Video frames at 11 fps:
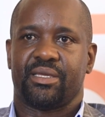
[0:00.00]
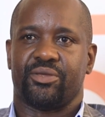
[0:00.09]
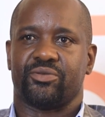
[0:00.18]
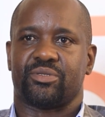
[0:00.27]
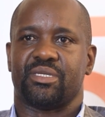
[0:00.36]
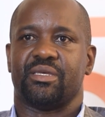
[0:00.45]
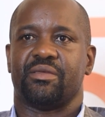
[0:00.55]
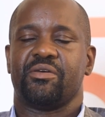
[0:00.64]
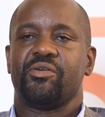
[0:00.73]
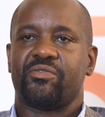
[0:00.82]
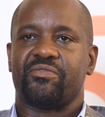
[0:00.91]
You see,
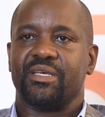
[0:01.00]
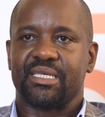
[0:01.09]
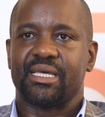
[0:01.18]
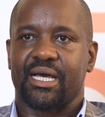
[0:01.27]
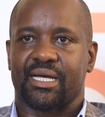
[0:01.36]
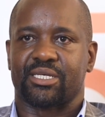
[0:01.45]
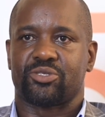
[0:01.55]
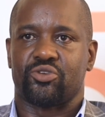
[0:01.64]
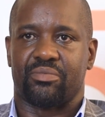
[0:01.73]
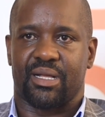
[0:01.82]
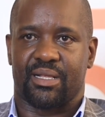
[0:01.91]
facing a
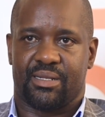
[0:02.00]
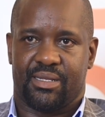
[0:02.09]
customer.